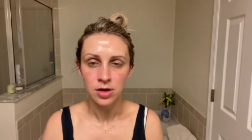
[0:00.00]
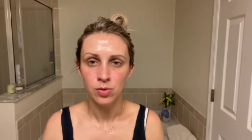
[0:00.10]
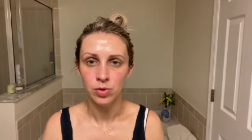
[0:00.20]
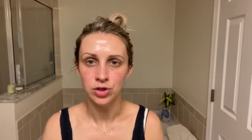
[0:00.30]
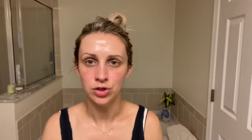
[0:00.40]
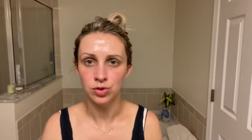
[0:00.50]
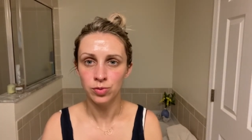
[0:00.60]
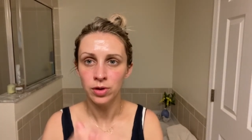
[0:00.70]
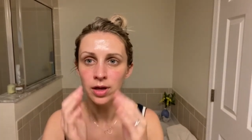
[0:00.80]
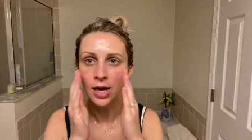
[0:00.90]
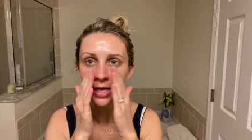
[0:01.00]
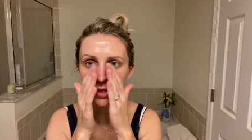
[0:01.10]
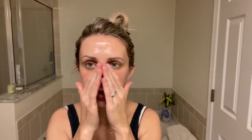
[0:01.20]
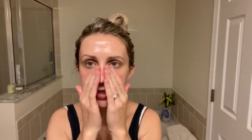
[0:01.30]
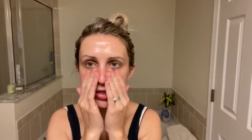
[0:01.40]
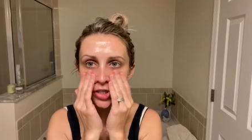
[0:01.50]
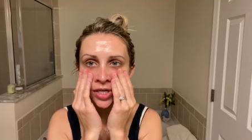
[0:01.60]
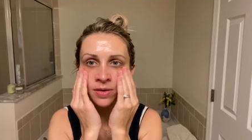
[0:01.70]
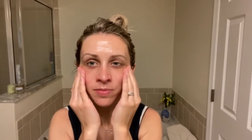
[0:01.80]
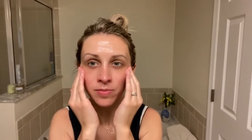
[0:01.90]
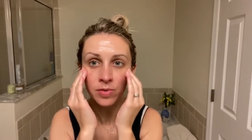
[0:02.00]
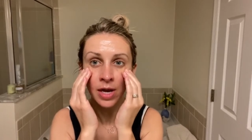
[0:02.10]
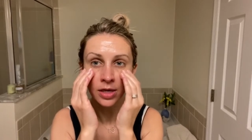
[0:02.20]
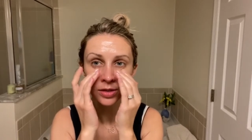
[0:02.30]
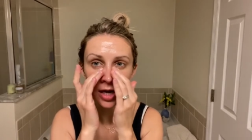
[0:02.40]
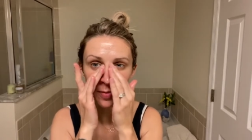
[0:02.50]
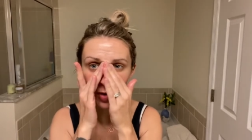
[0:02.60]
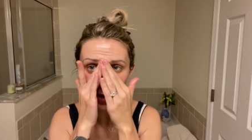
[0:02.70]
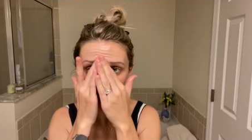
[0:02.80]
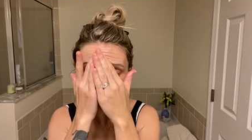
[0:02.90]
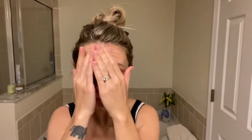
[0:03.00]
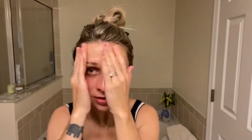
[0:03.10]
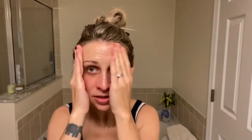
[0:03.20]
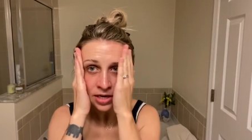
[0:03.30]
which is a really nice addition next time around.